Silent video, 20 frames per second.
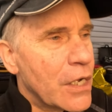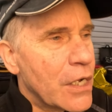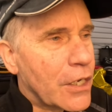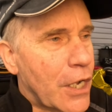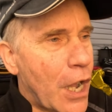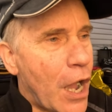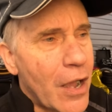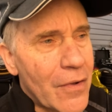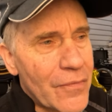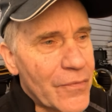
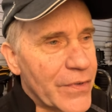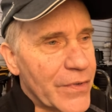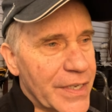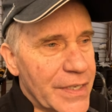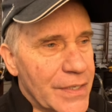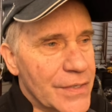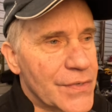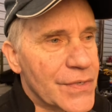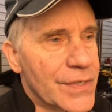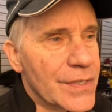
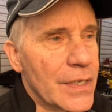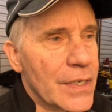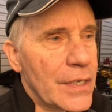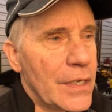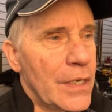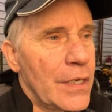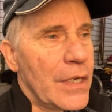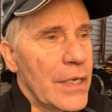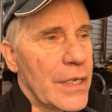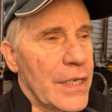Confidence
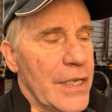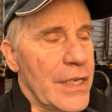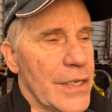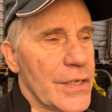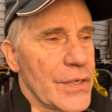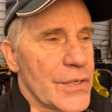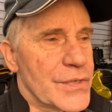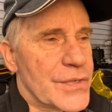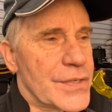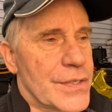
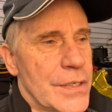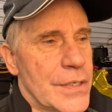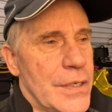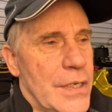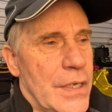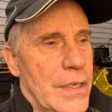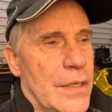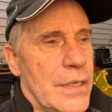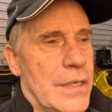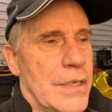is
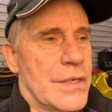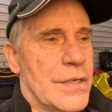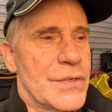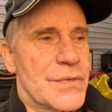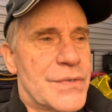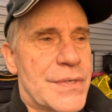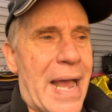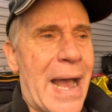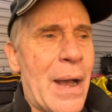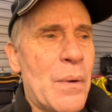
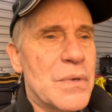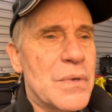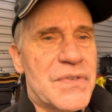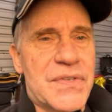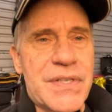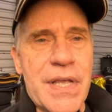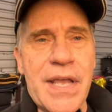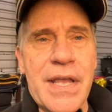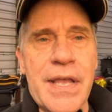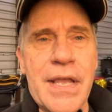I would
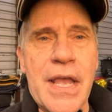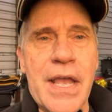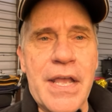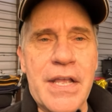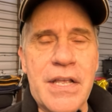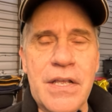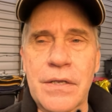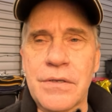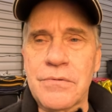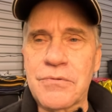say,
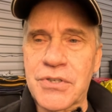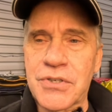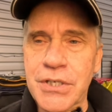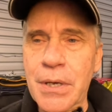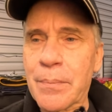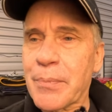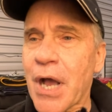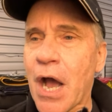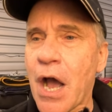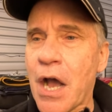a
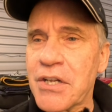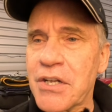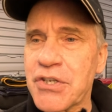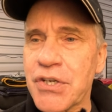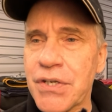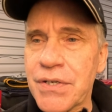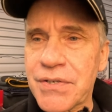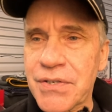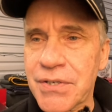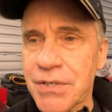
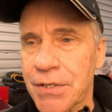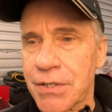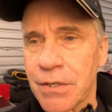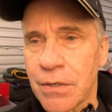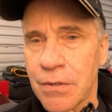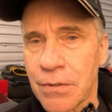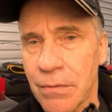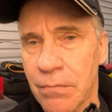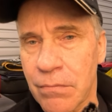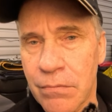subconscious
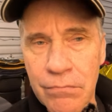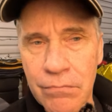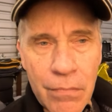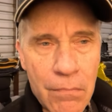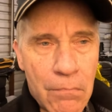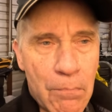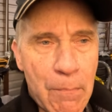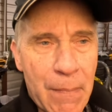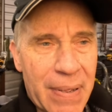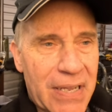
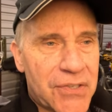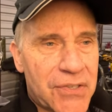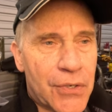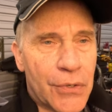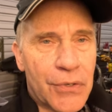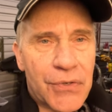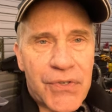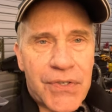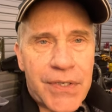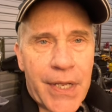
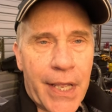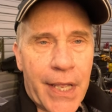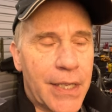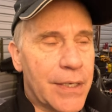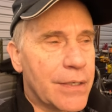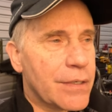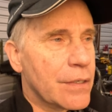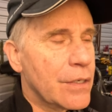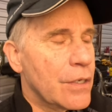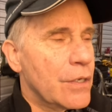mental
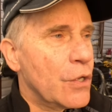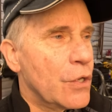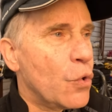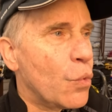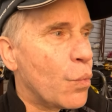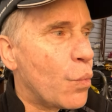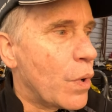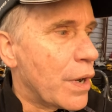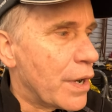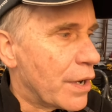state
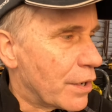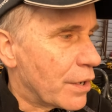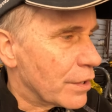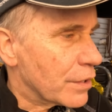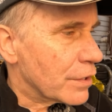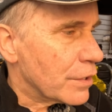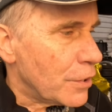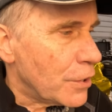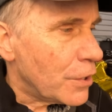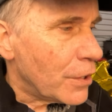
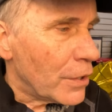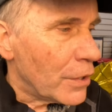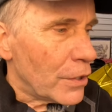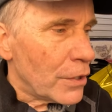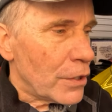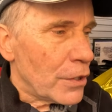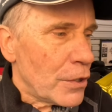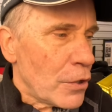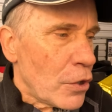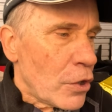where
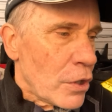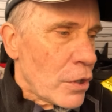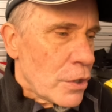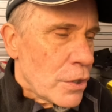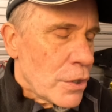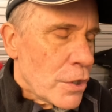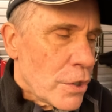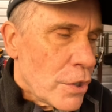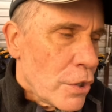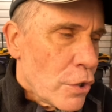
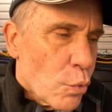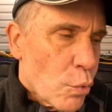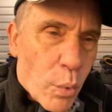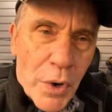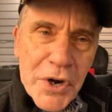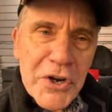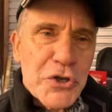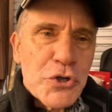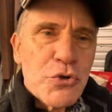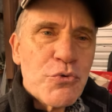
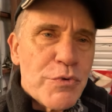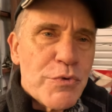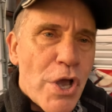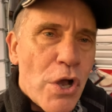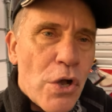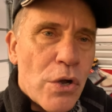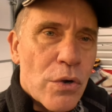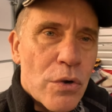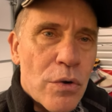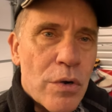you
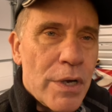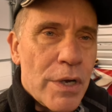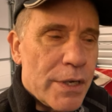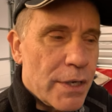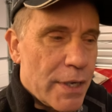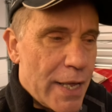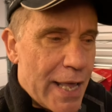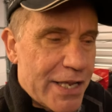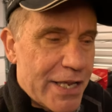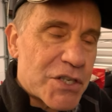know,
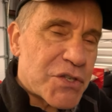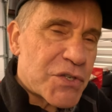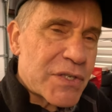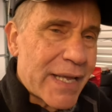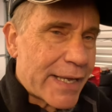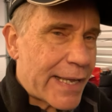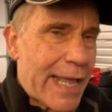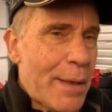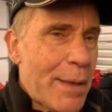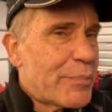and
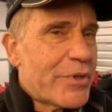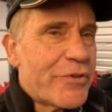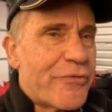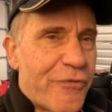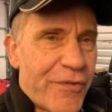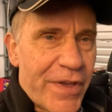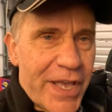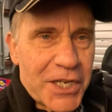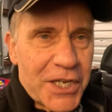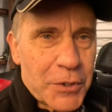it can't be
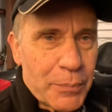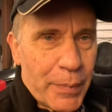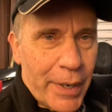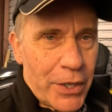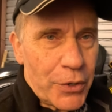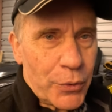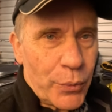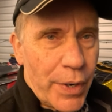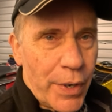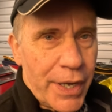faked,
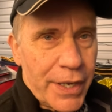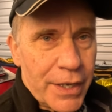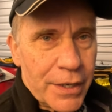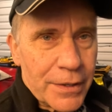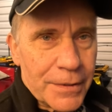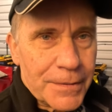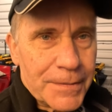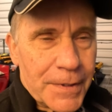by the way.